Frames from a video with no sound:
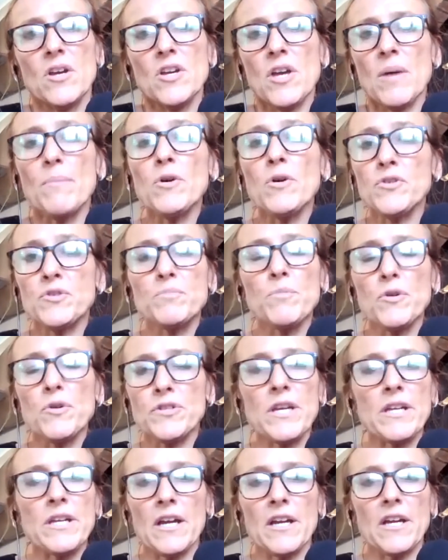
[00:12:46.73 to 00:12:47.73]
And most
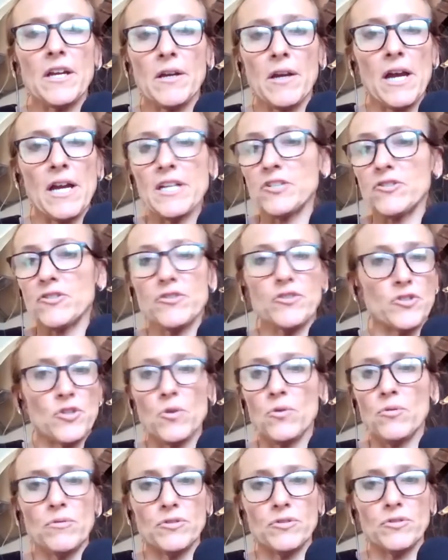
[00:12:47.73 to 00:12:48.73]
psychiatrists
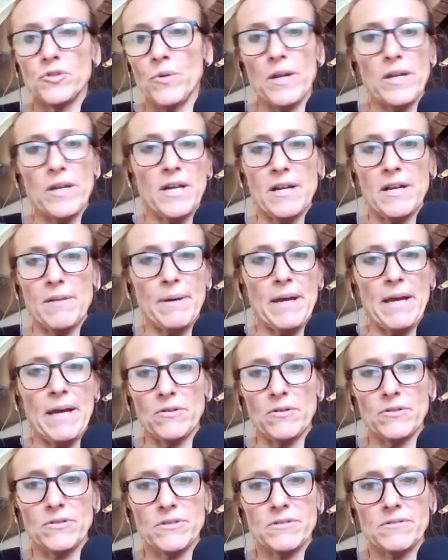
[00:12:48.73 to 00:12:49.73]
don't do any kind of
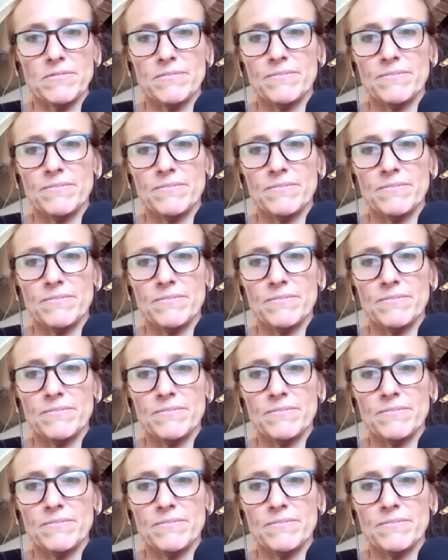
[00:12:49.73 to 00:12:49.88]
panels,